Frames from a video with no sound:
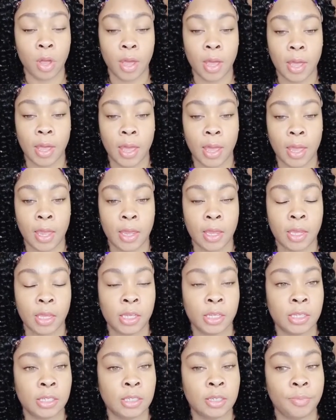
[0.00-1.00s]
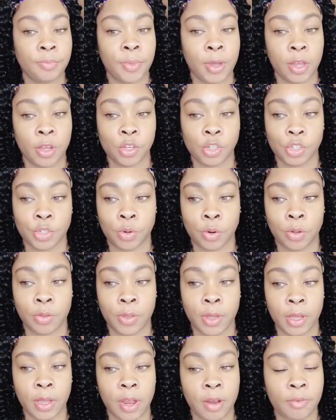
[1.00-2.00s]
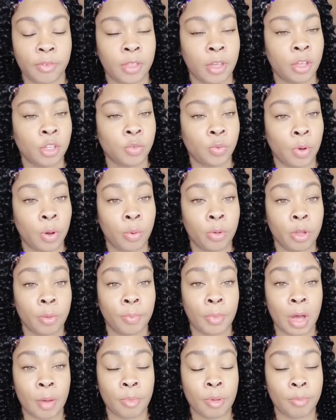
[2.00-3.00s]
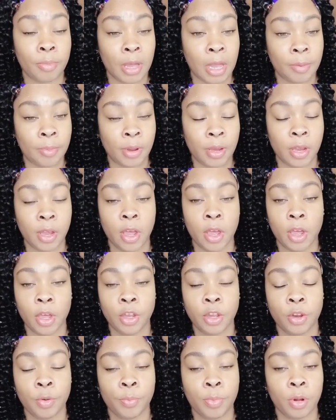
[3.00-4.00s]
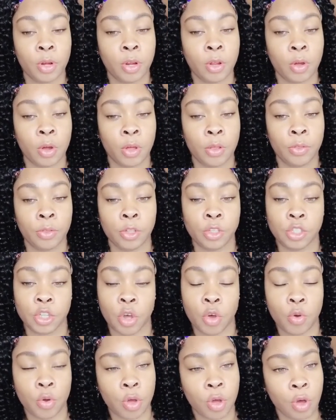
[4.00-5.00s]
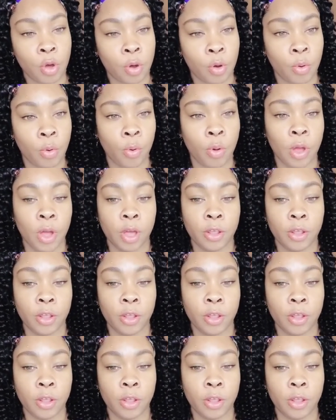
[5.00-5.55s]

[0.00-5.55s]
and making sure that everything is well with mom and baby. You're putting on the TOCO, the